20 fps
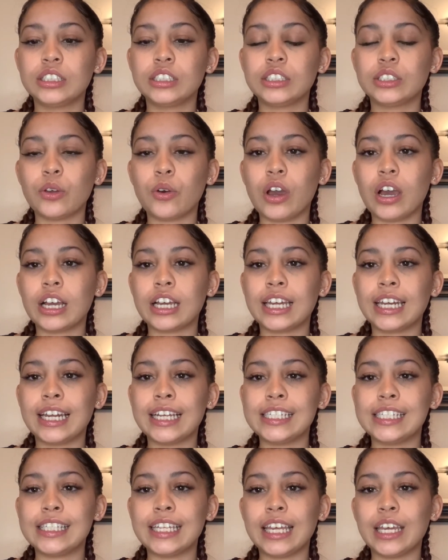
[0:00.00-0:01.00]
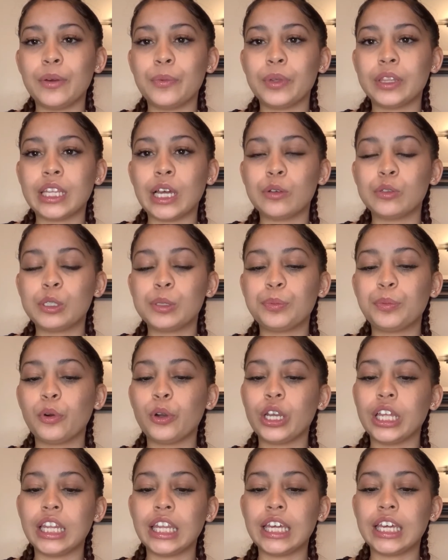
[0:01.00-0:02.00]
so how can I say it without
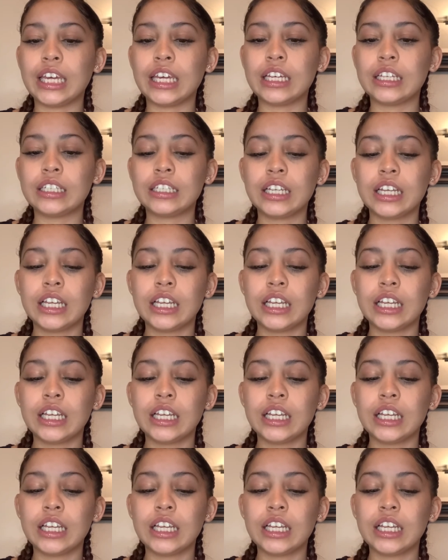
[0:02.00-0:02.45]
spoiling it?